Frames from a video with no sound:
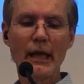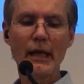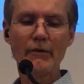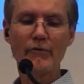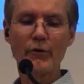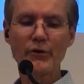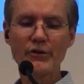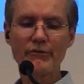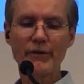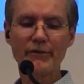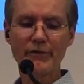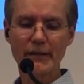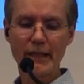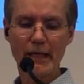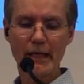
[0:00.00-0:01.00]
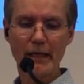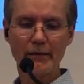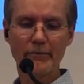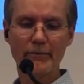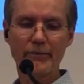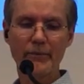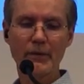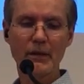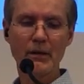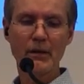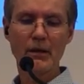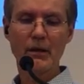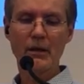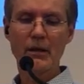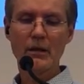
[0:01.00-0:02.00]
and verse 15.
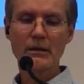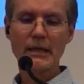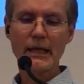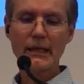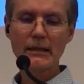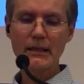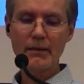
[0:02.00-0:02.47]
2